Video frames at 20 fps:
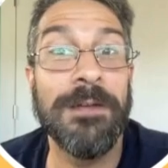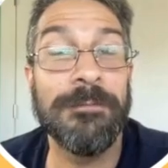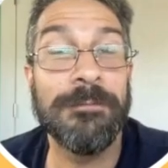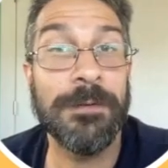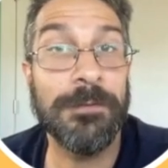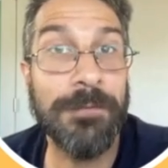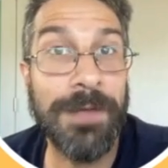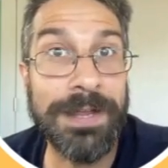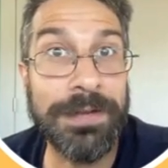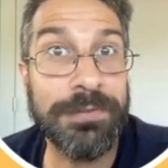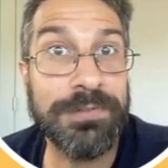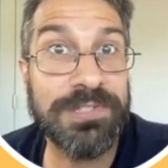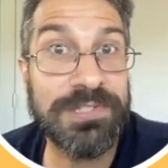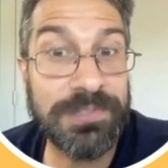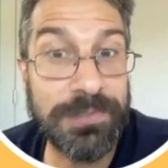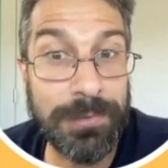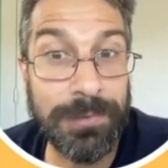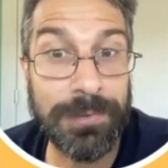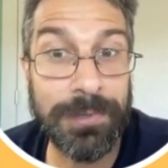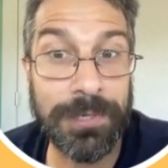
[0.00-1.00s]
For final
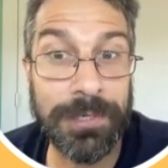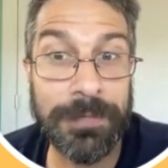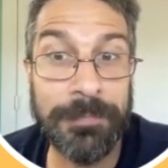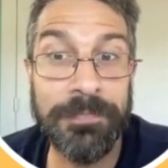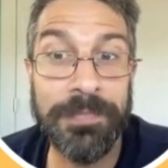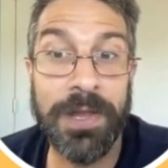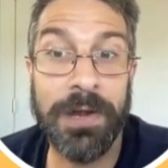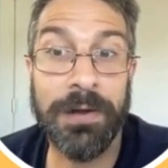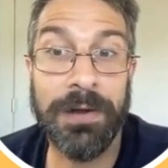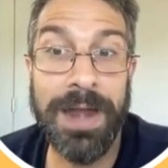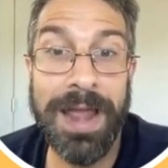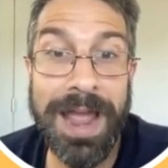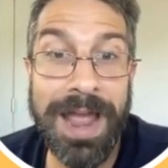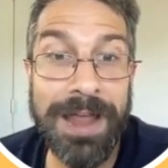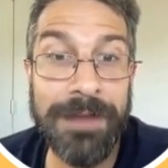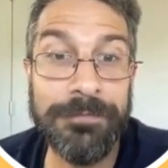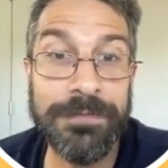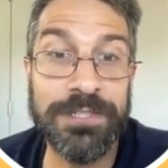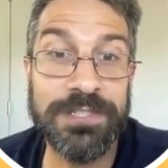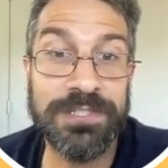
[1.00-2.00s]
score, our
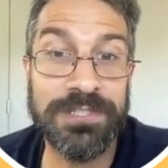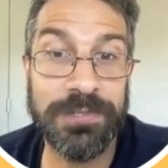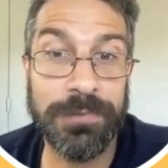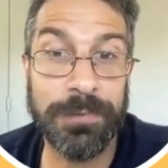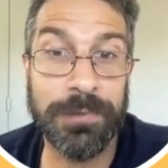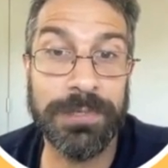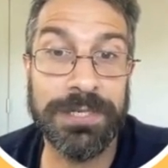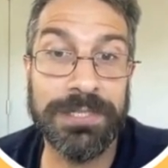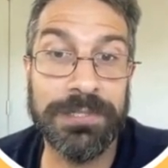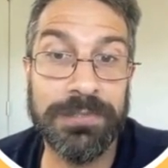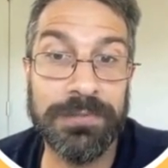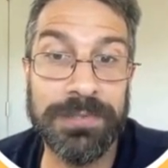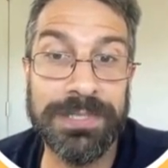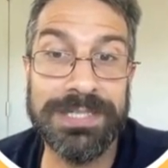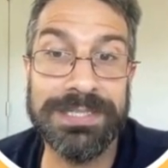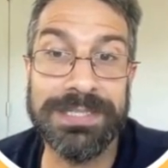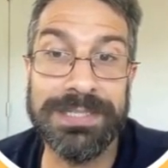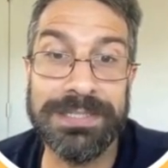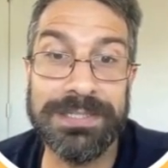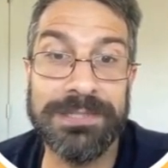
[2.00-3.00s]
average score
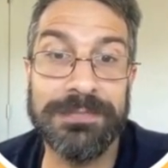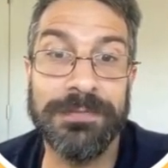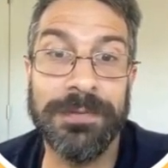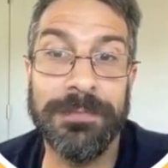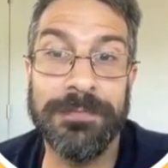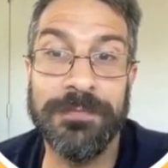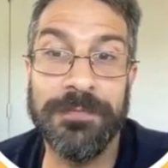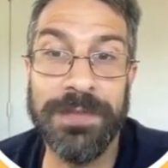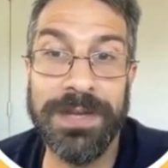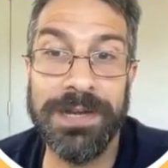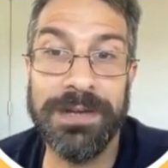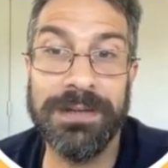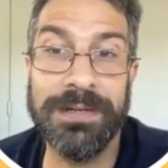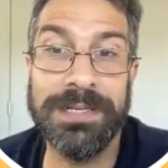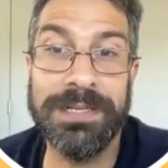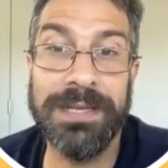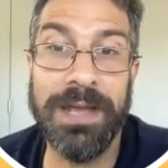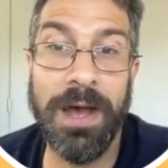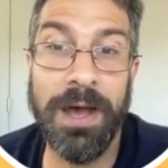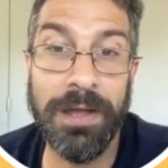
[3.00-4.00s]
increases from
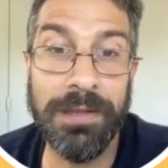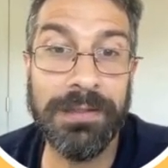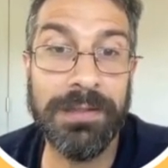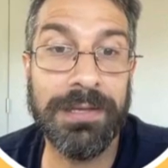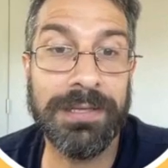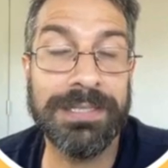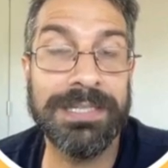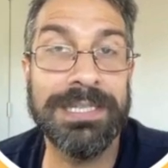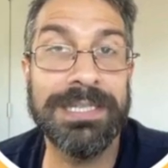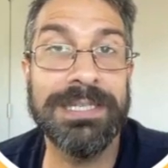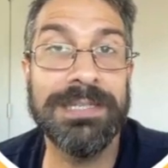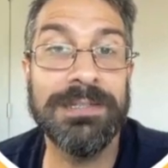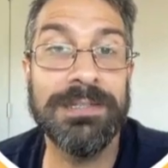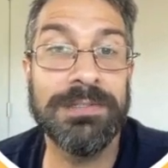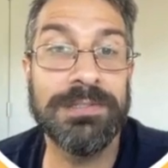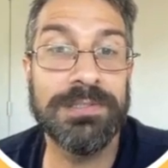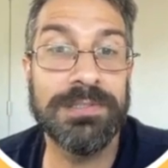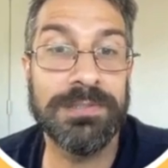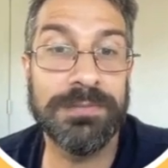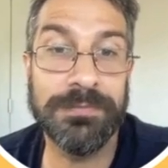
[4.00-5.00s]
very unlucky
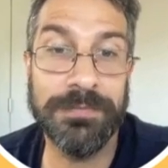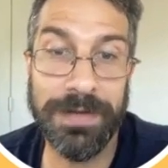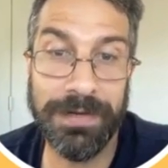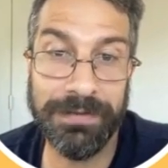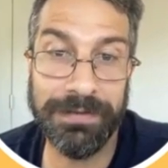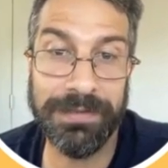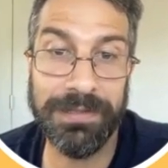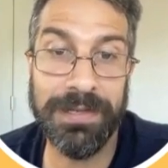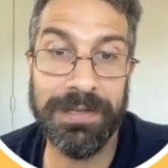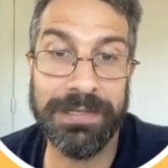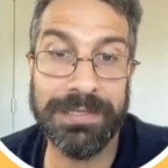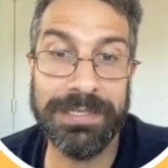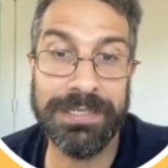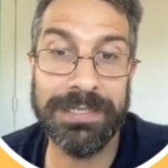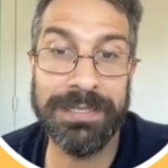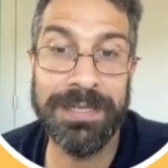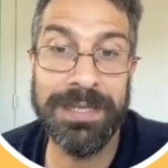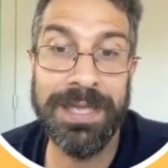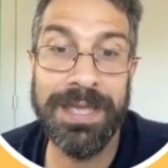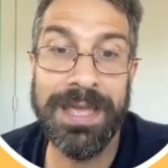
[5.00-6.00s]
to very lucky.
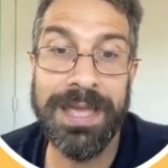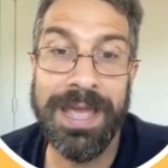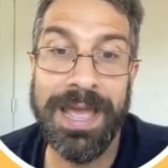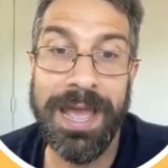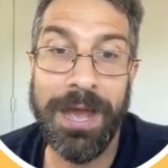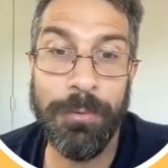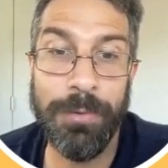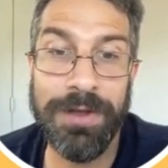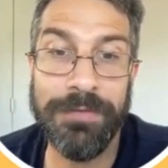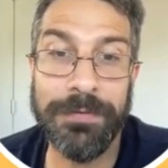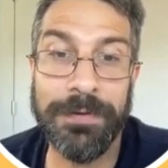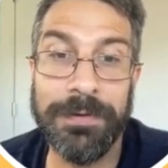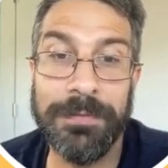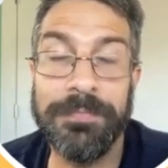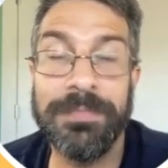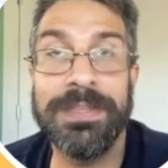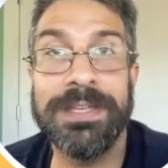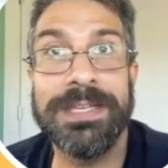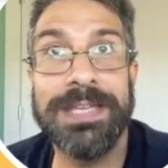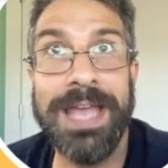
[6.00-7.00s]
However,
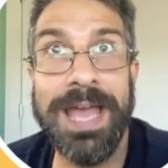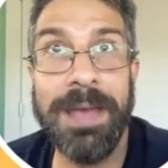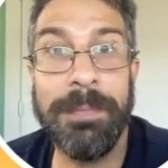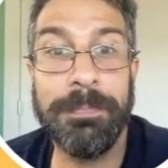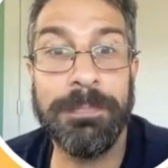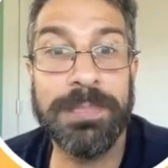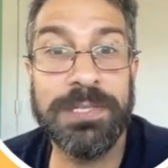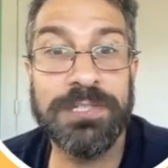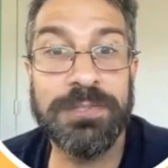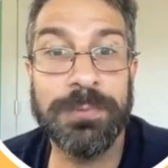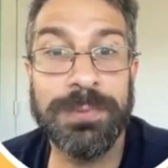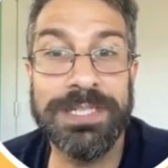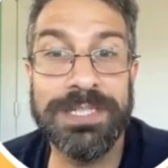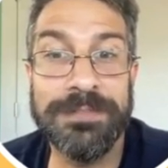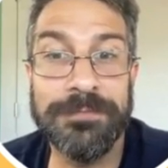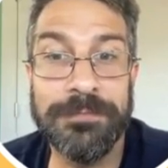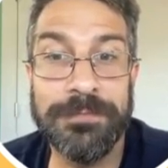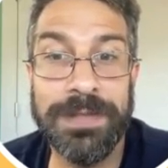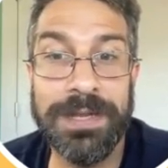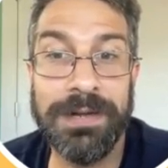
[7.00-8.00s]
the gap
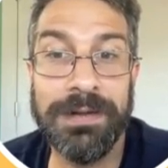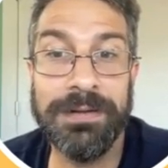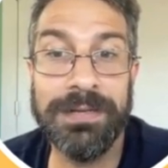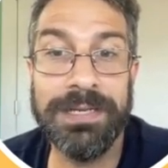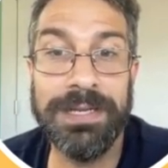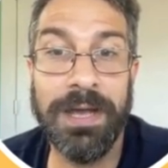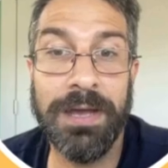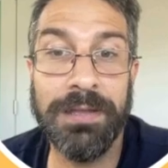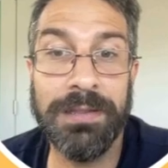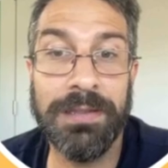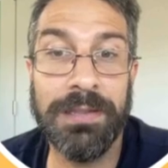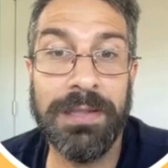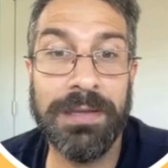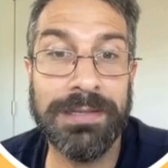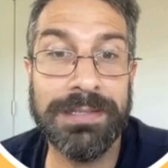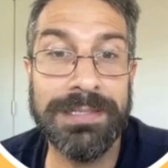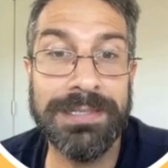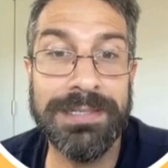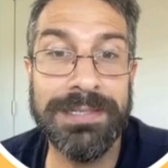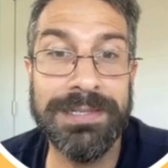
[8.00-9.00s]
between very
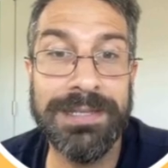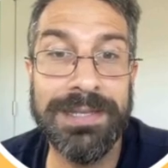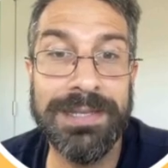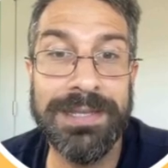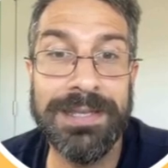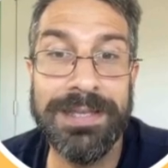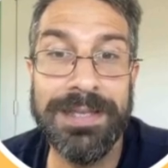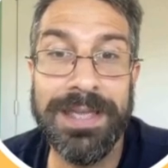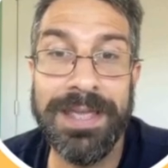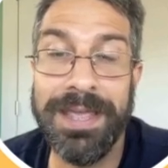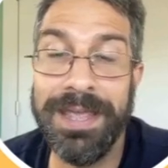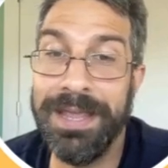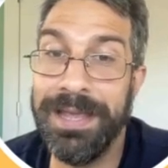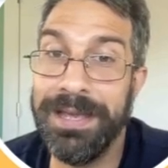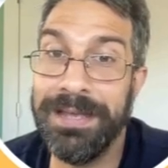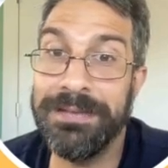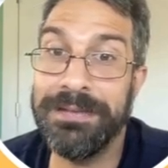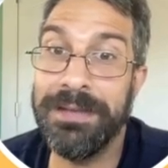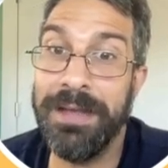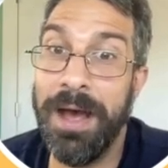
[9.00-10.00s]
unlucky
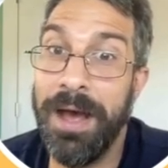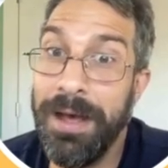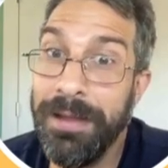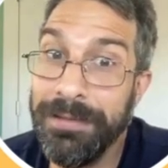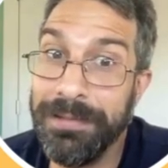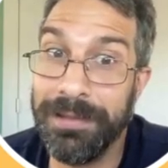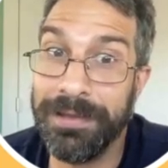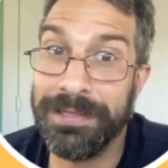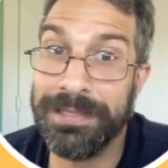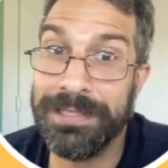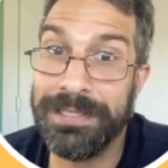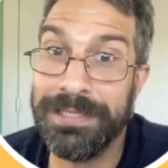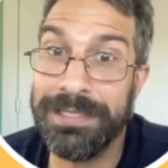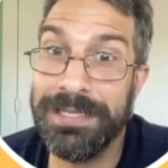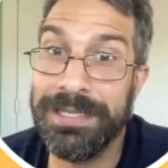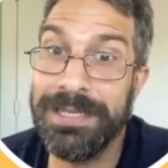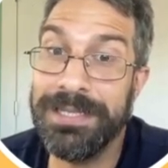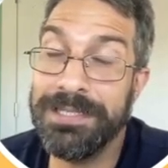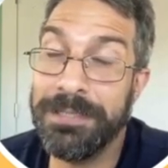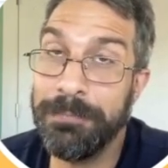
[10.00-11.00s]
and unlucky
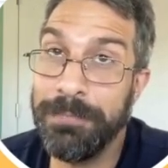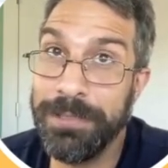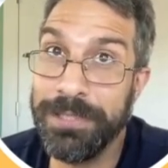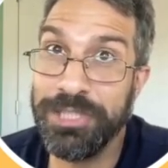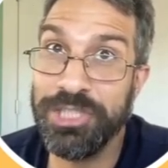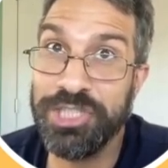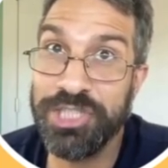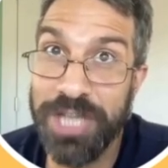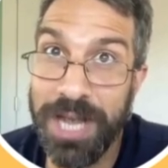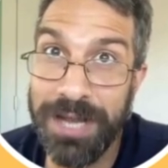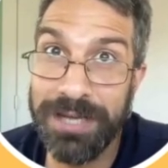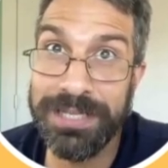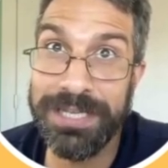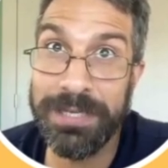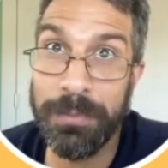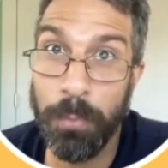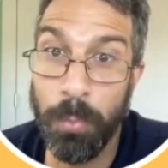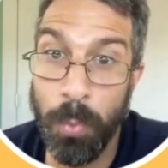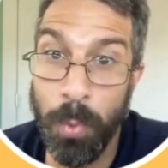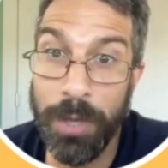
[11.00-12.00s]
is a pretty
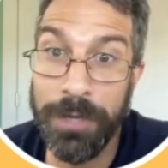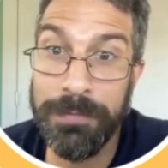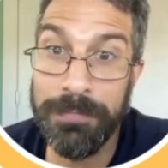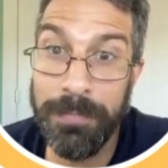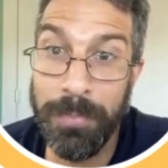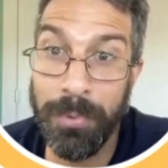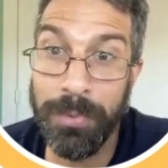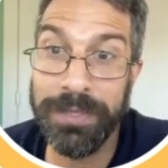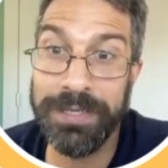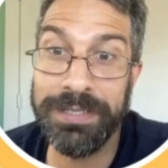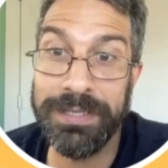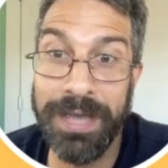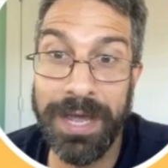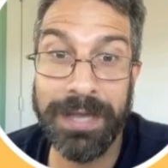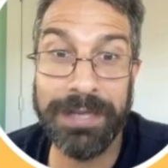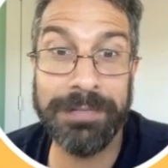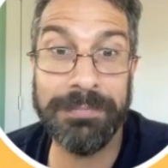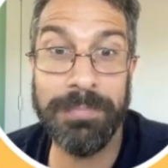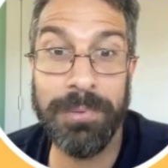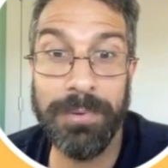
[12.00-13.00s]
shocking
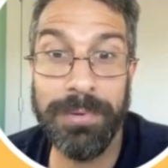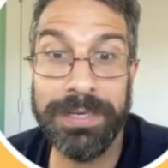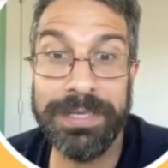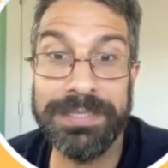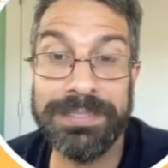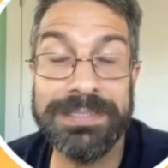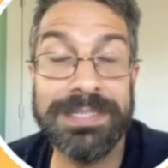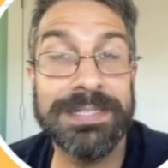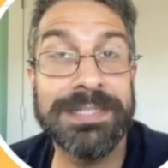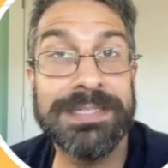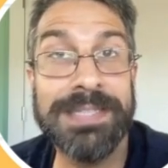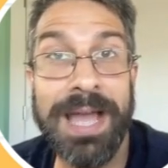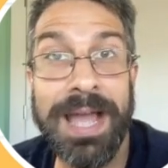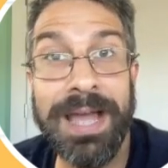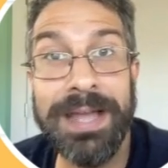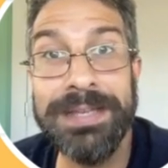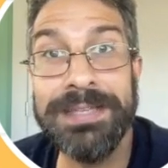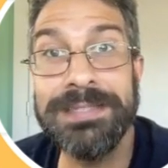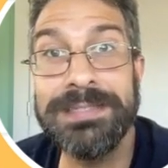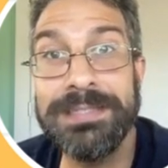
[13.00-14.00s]
1.9 points and is the
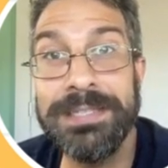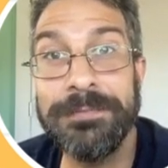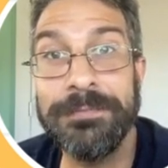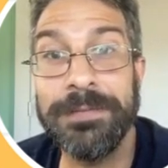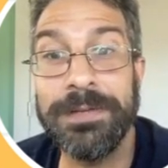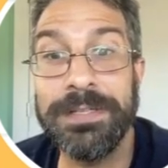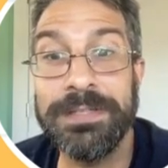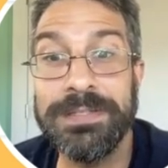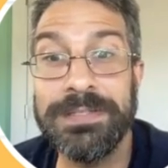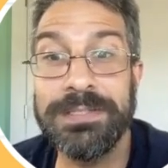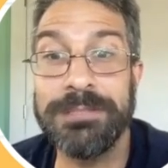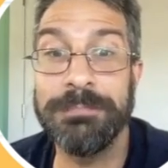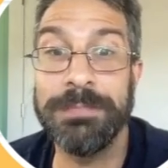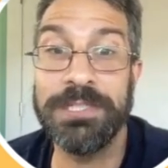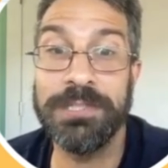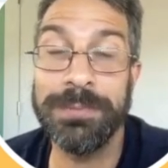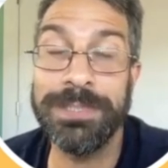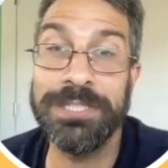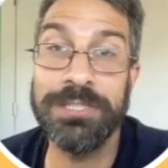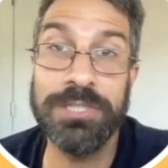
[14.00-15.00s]
highest difference
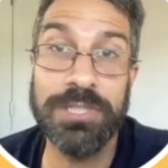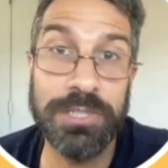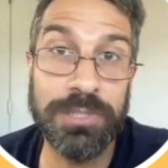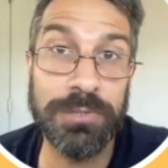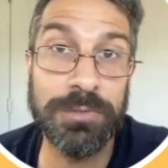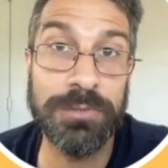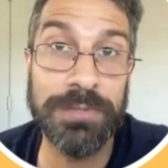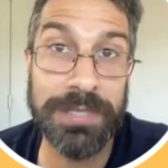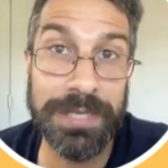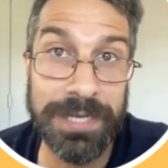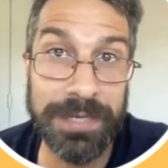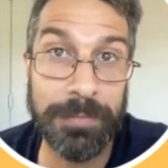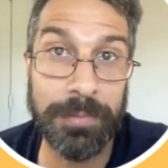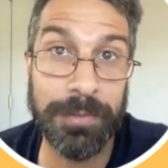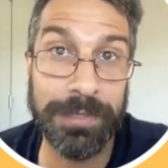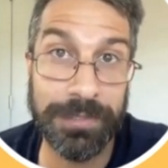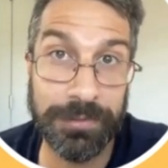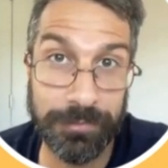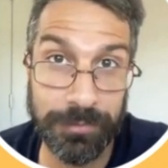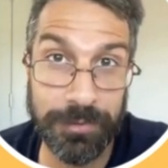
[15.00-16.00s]
between two
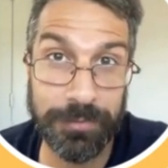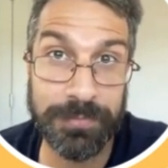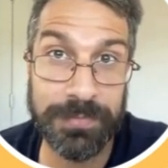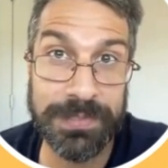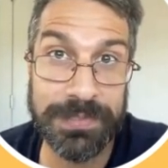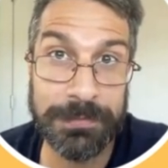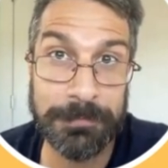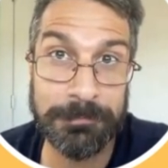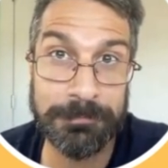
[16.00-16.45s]
neighboring groups.